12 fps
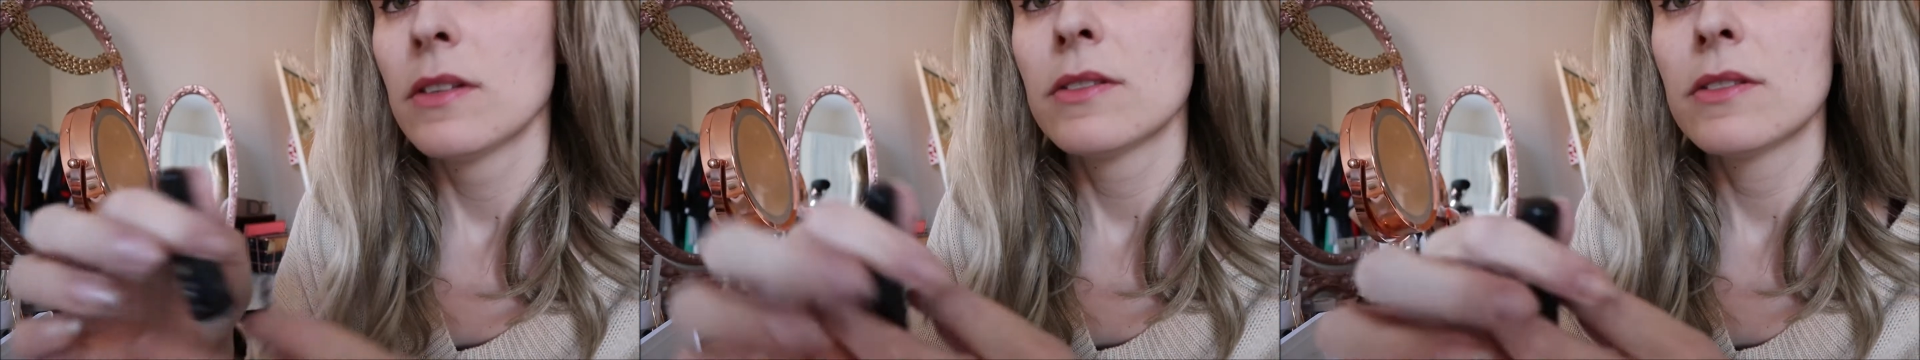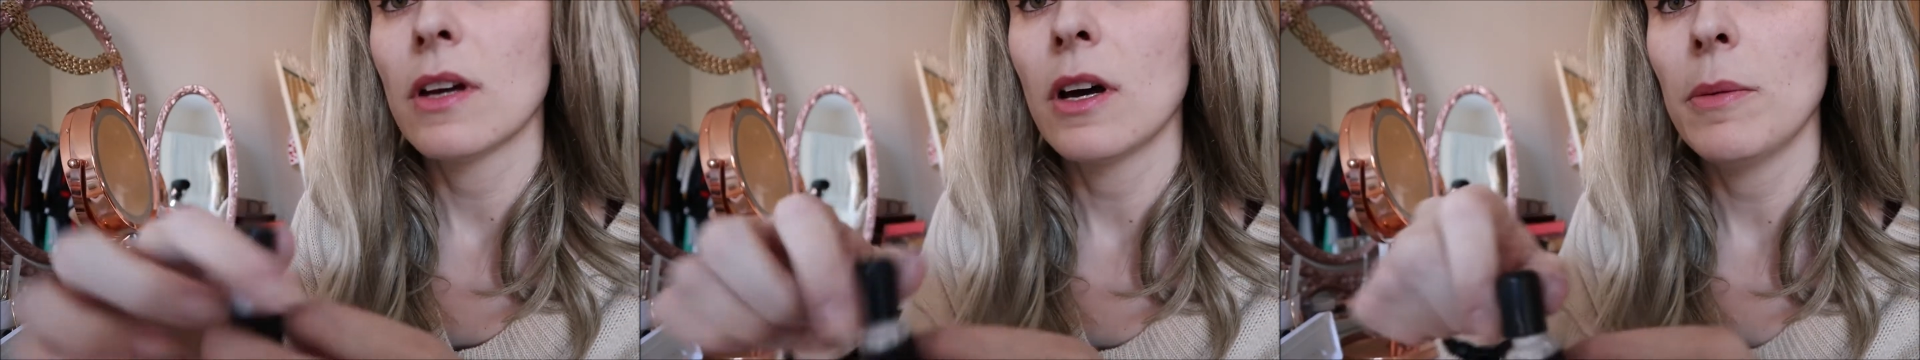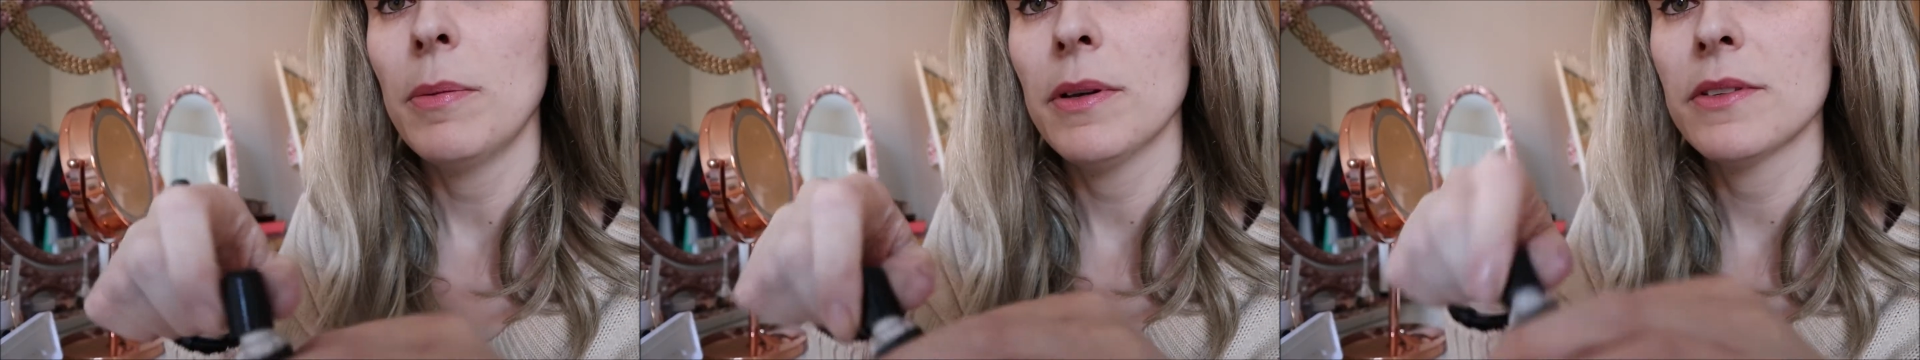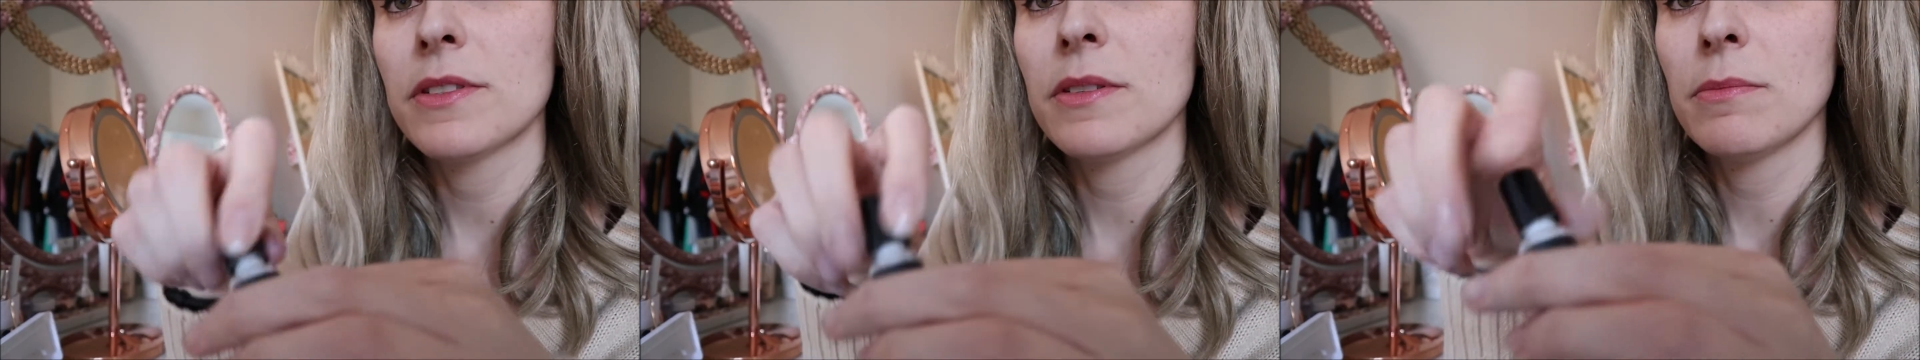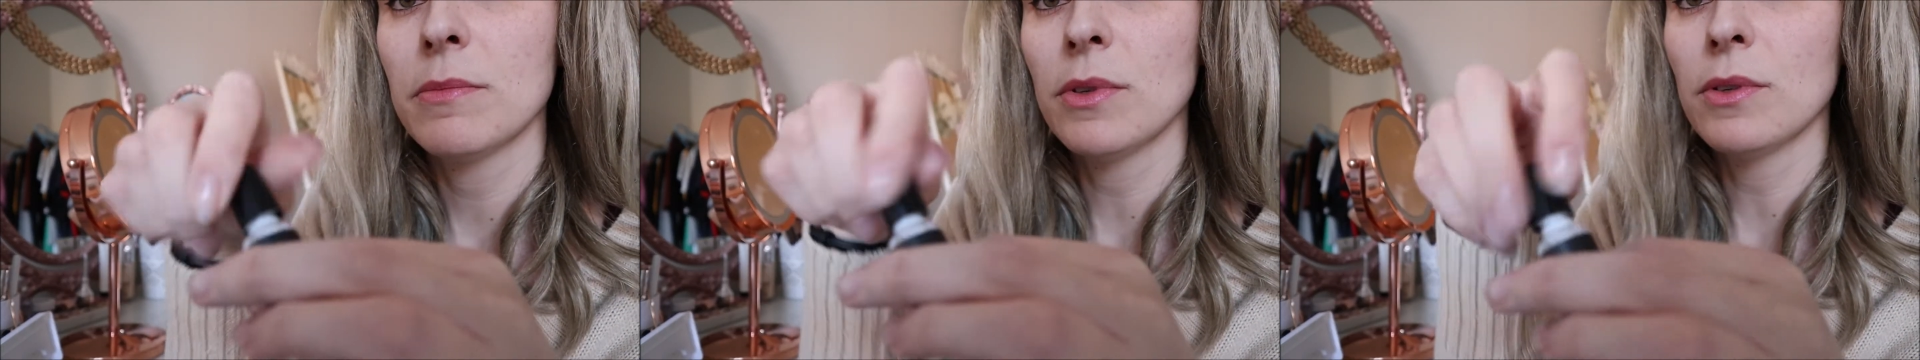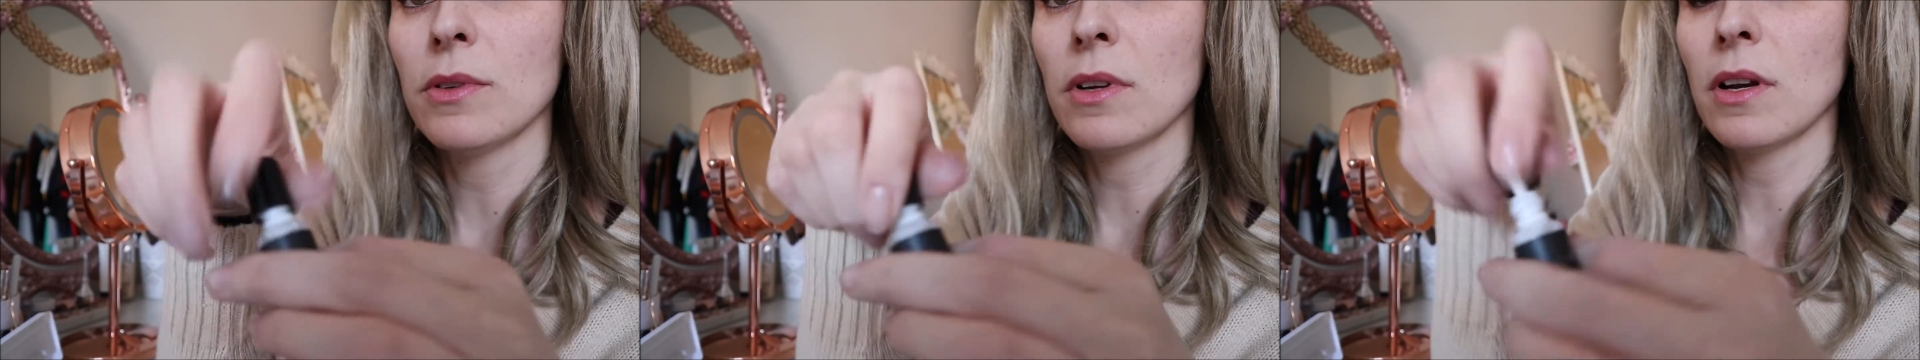So I'll put some
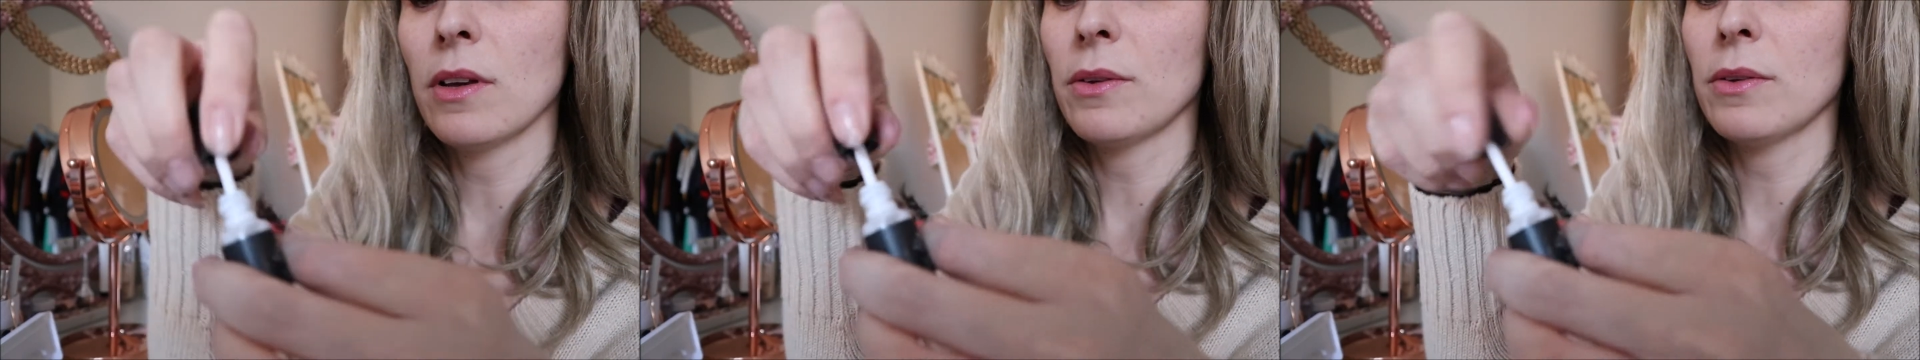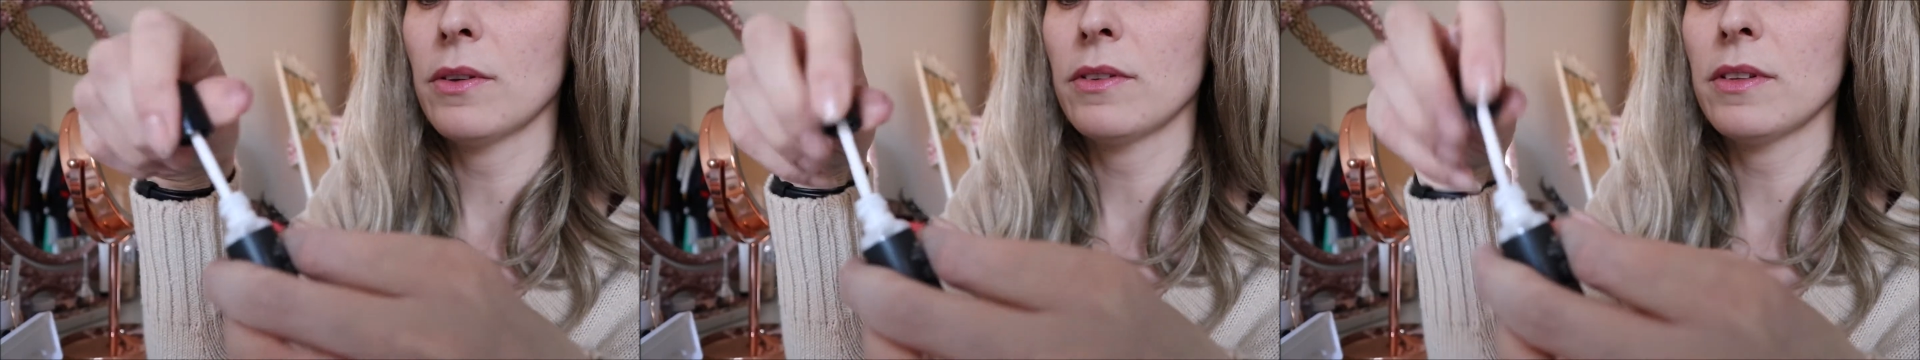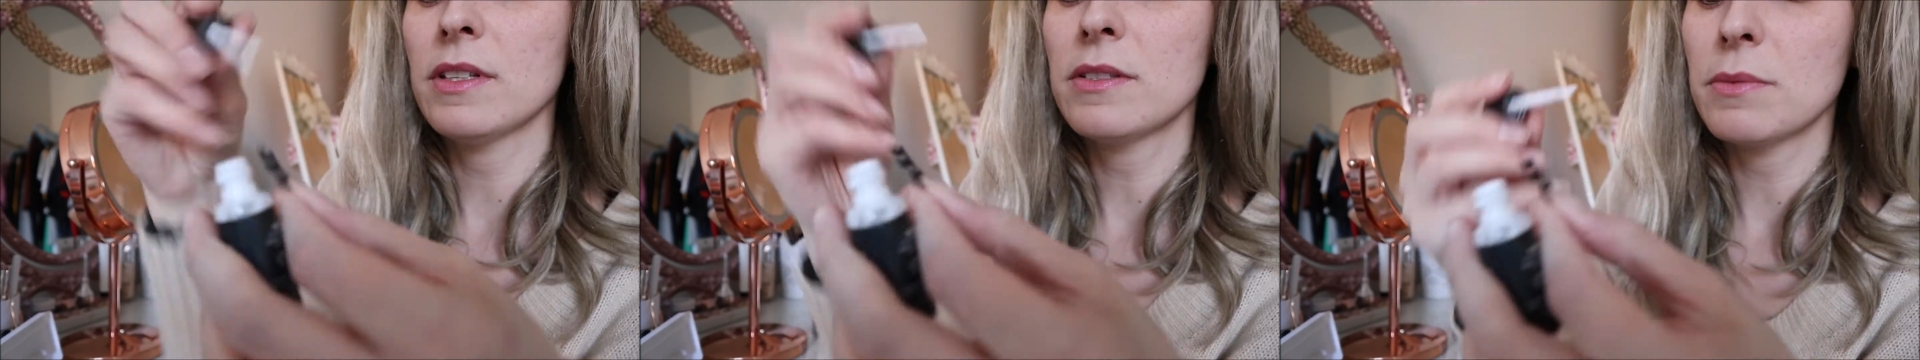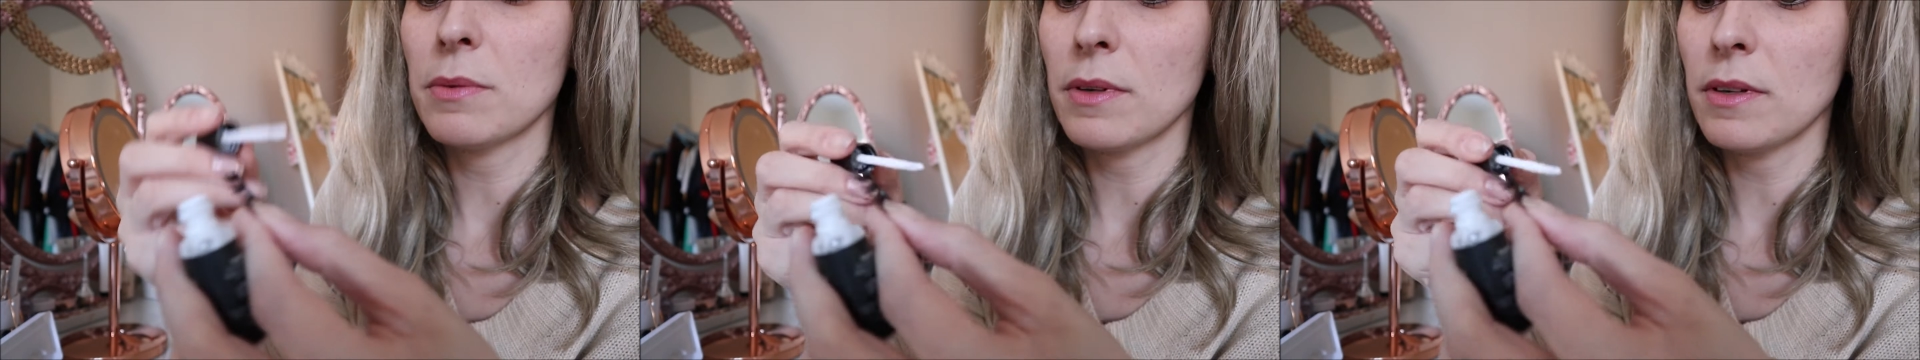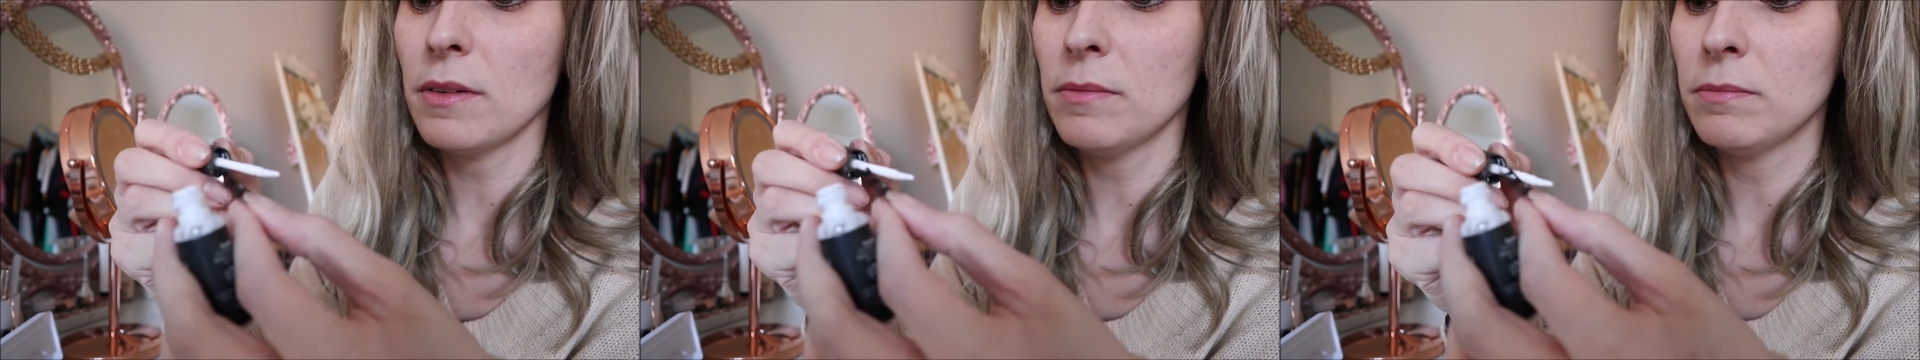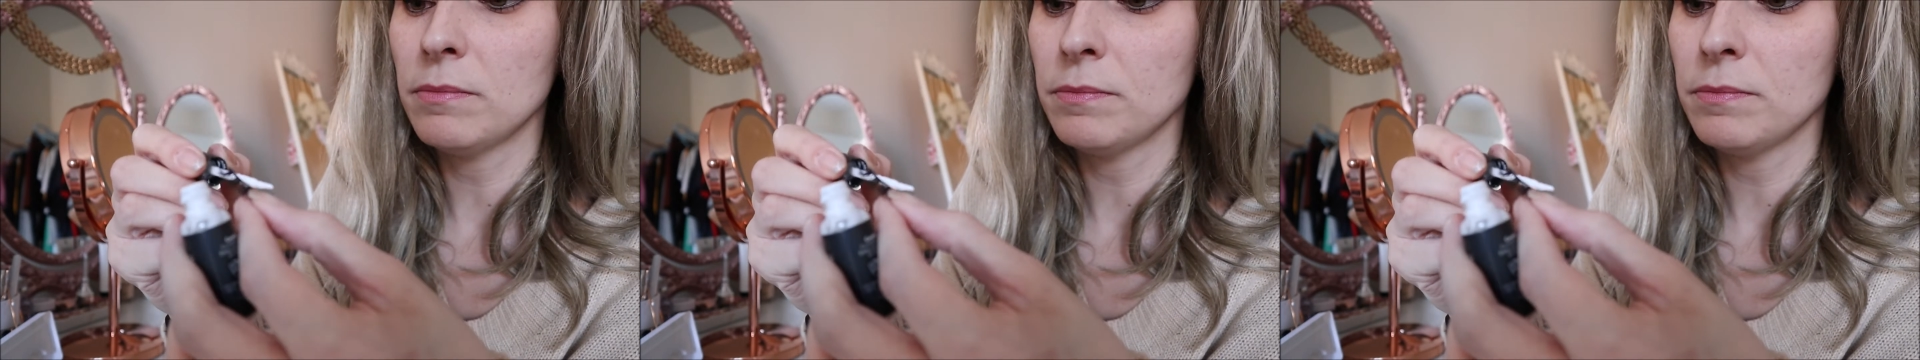more glue on this one.